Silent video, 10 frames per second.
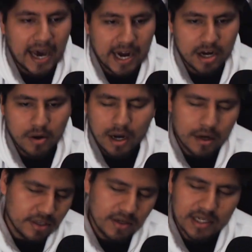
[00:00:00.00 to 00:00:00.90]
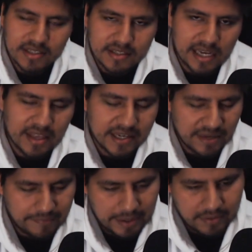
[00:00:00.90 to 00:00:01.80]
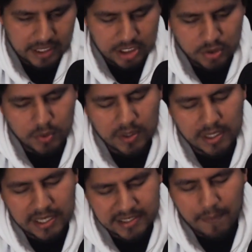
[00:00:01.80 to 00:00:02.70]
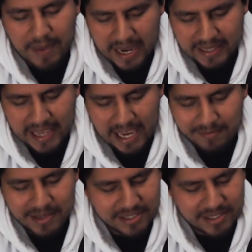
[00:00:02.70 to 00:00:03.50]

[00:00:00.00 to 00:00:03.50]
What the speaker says: I don't know how you can say that. Devil May Cry 2 is a bad game.